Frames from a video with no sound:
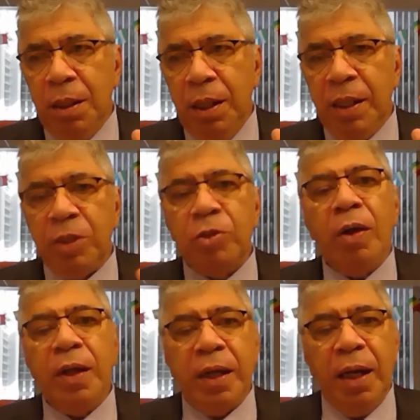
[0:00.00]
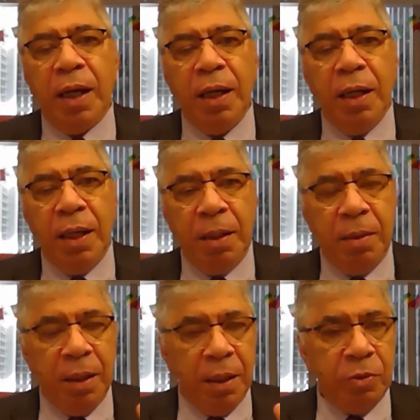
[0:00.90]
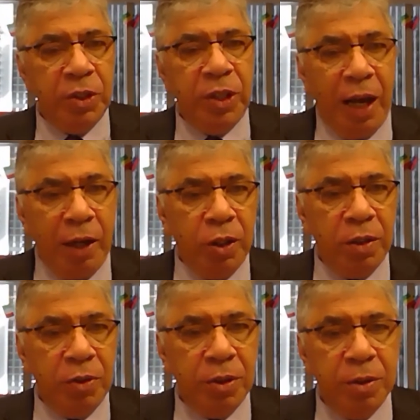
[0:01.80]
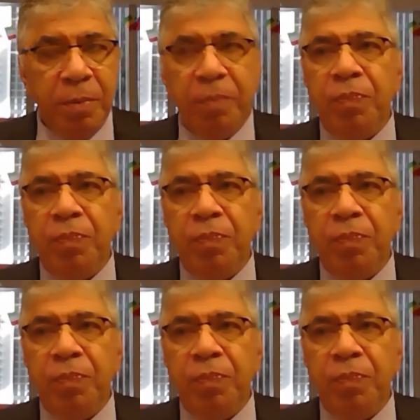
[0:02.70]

electronic transactions,